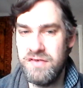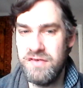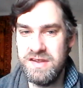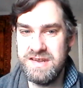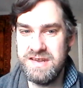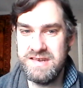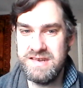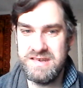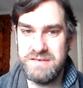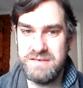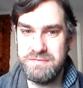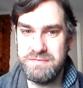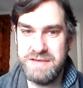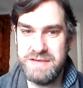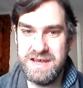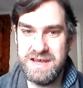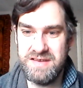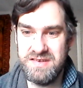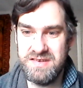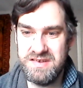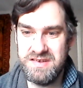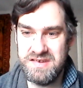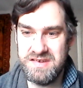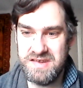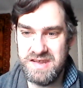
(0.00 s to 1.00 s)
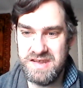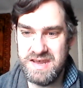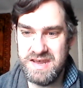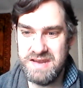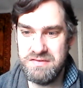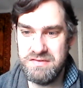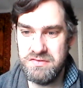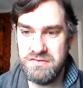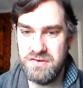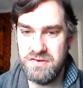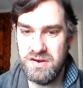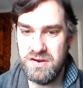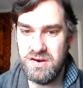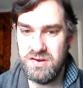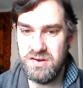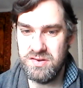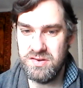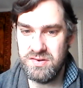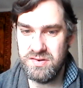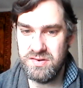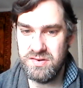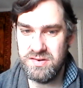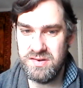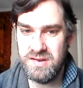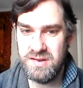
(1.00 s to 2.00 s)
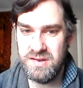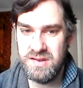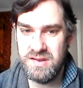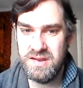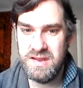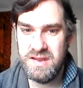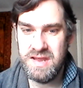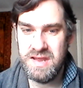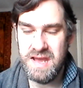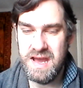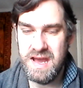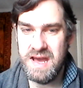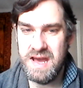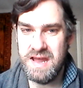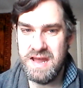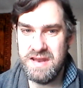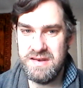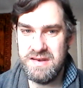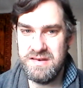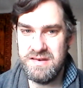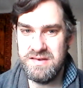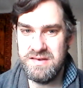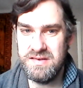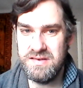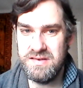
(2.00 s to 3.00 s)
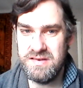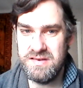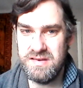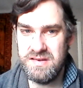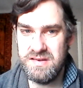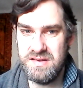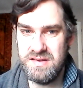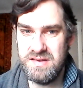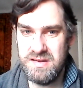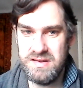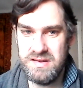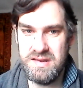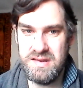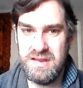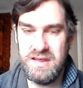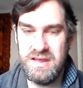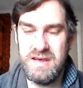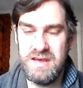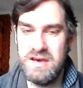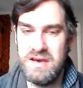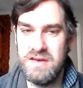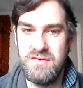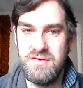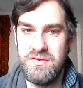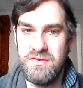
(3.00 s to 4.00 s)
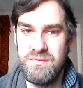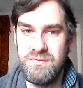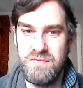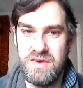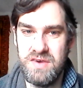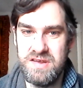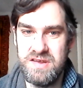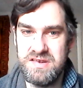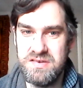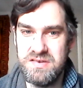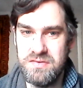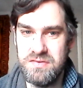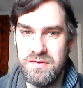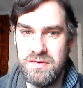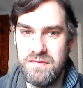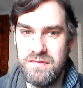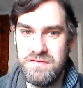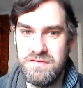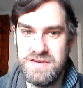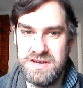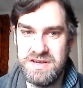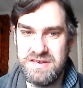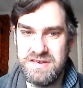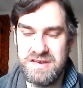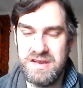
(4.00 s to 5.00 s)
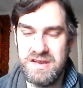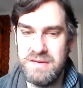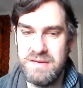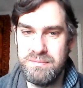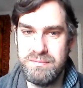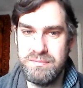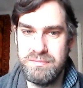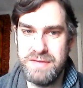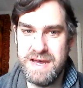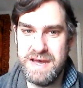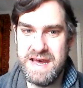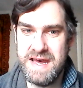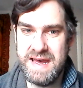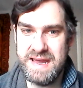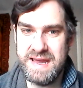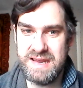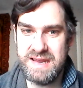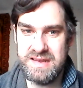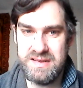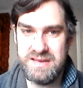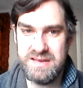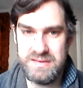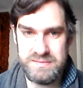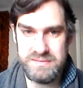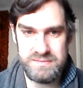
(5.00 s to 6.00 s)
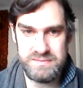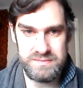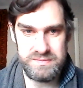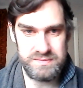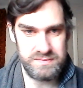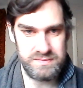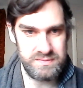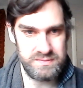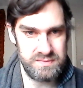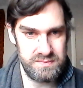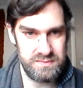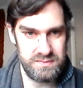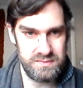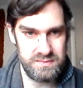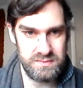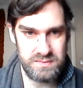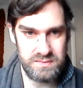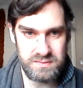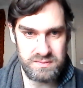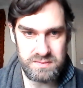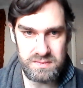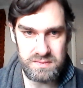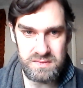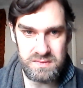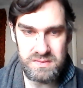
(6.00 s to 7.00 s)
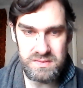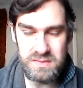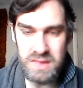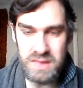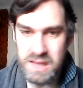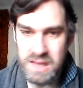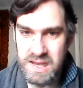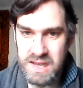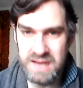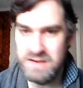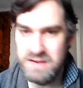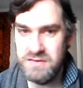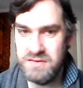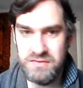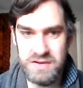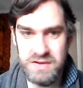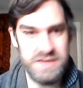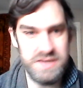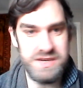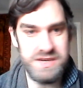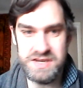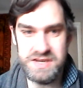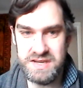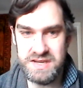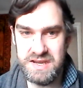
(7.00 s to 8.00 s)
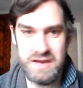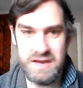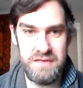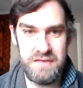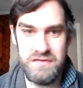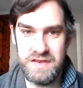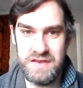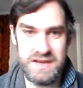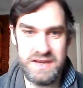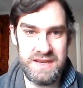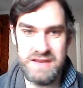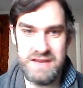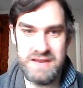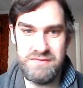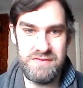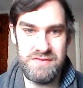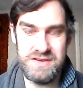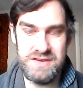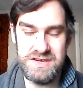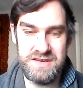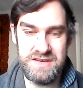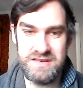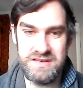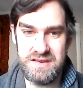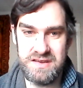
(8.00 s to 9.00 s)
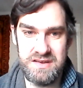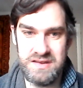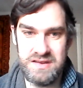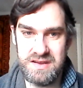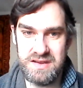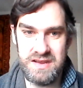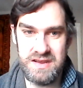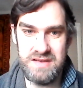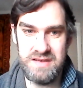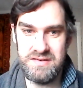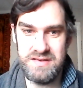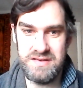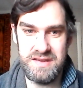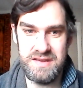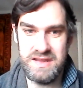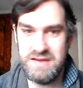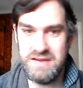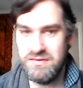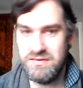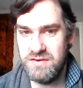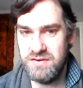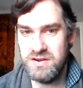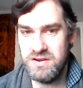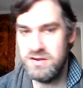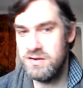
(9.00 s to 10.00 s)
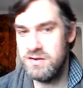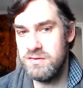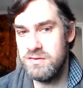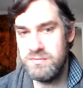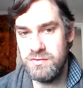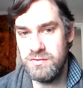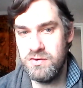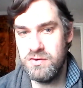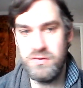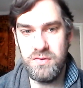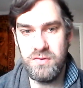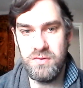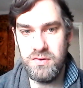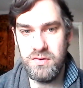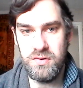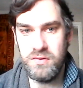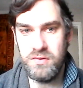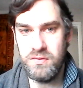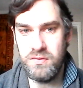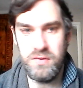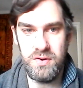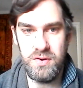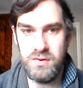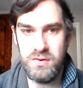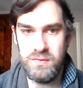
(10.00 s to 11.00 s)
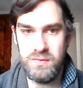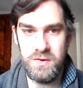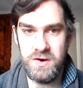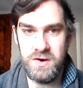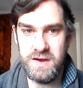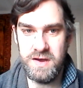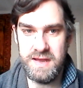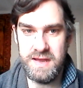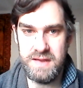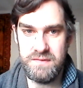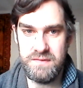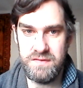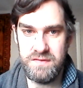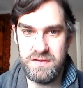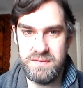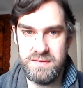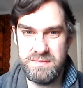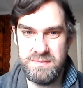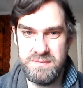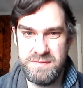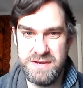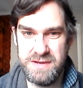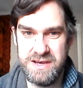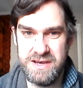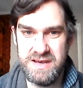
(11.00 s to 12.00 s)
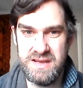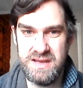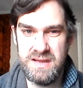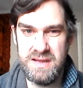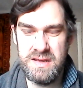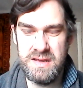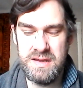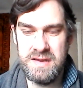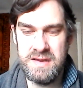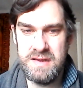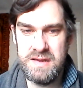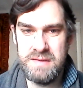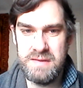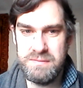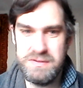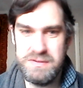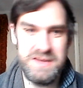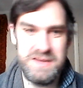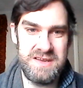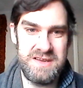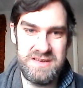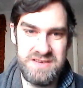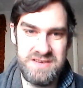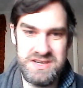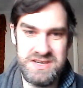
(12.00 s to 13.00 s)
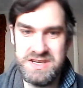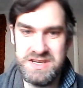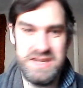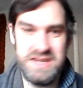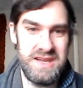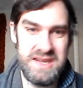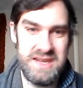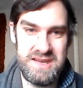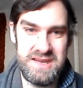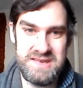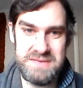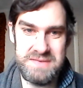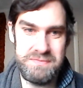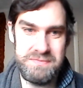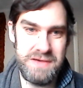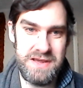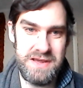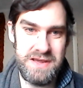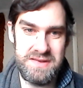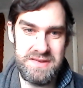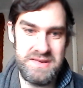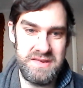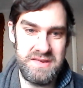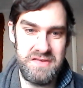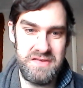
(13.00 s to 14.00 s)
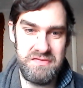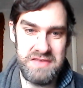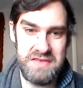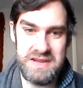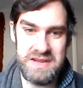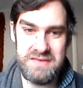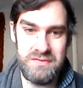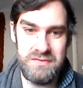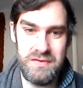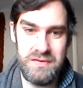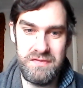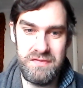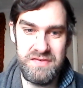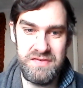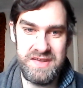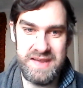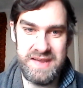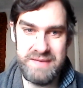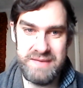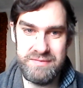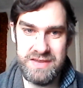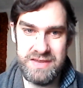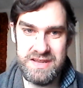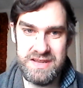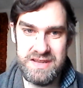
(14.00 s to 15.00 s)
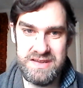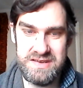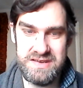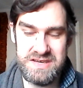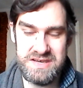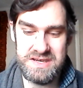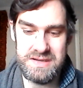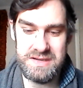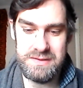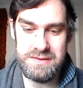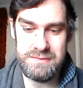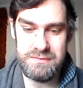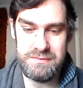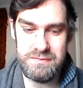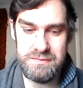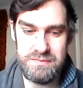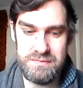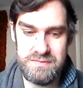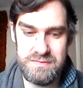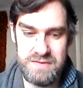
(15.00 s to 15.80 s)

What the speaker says: hears about this later on, and her and Russell have just come back. And originally, I think they were just going to go to their room or whatever. But because she hears about this thing with Sam and the screenplay,